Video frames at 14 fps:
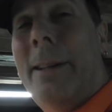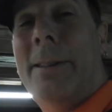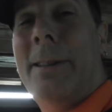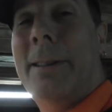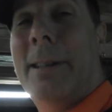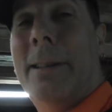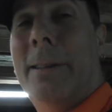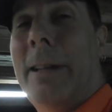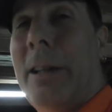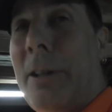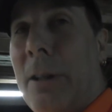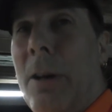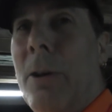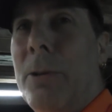This is a
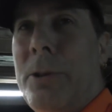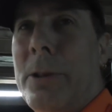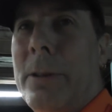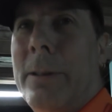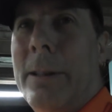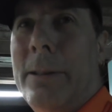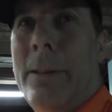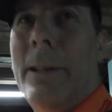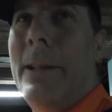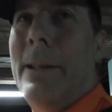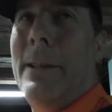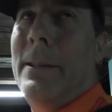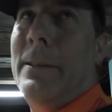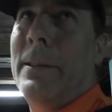culture that,
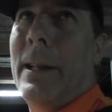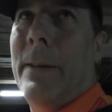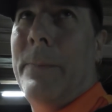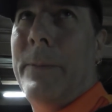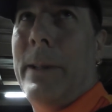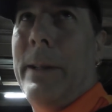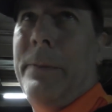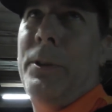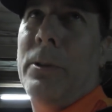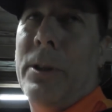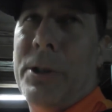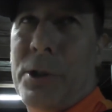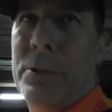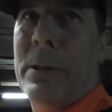if you're
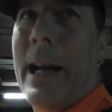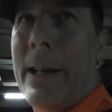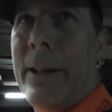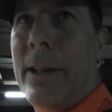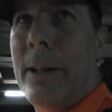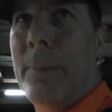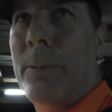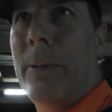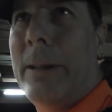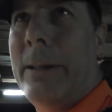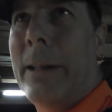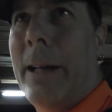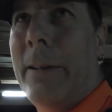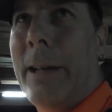an Australian, you probably
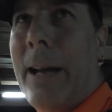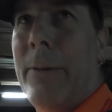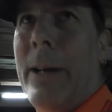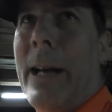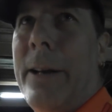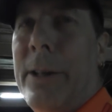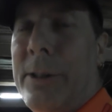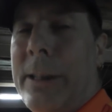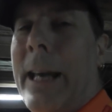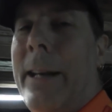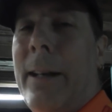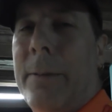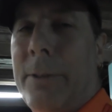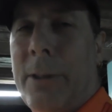don't have an
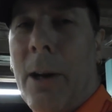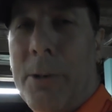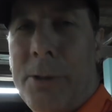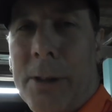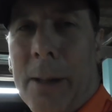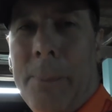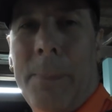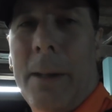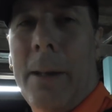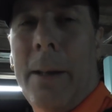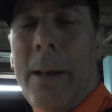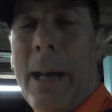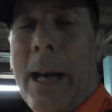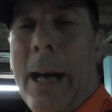understanding of culture.
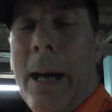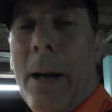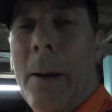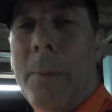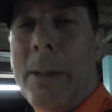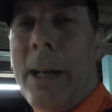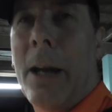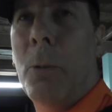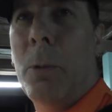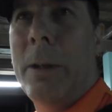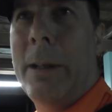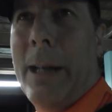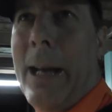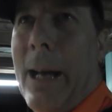
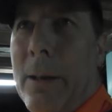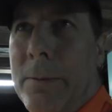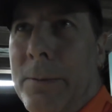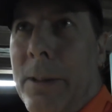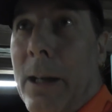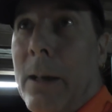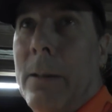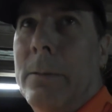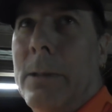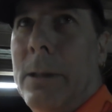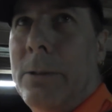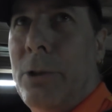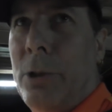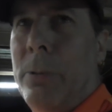We have,
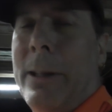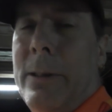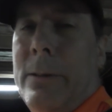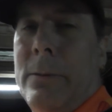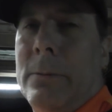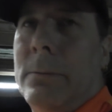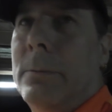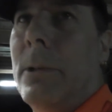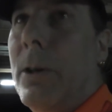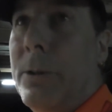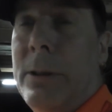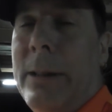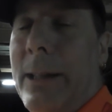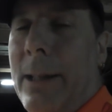200
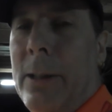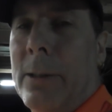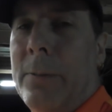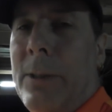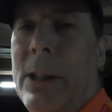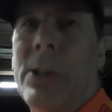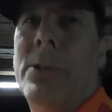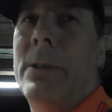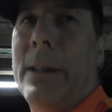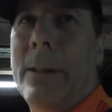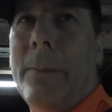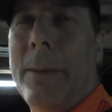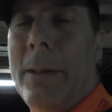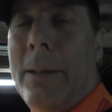odd years of
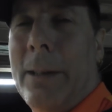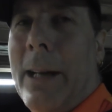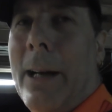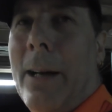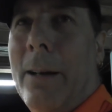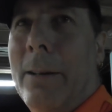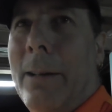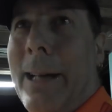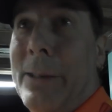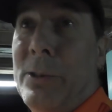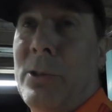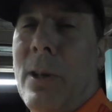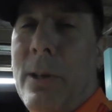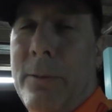history,
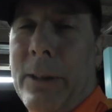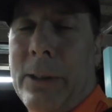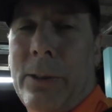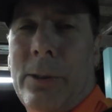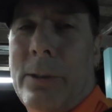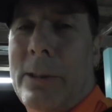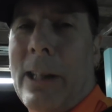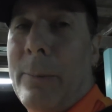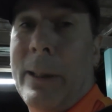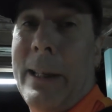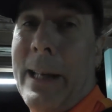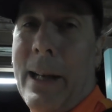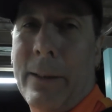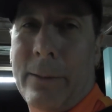as convicts
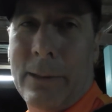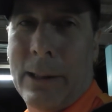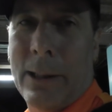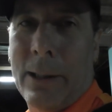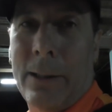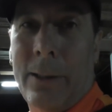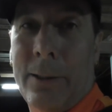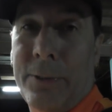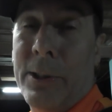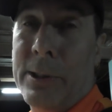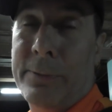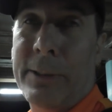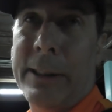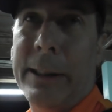coming out, in the
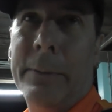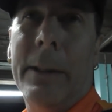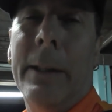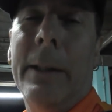First Fleet.